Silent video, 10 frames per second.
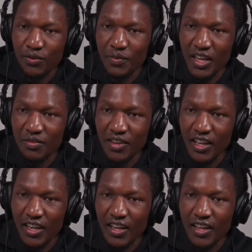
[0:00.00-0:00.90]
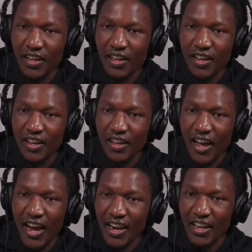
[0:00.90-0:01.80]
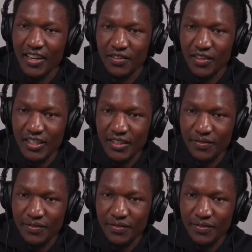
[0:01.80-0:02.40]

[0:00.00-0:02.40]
that failure, I learn, right?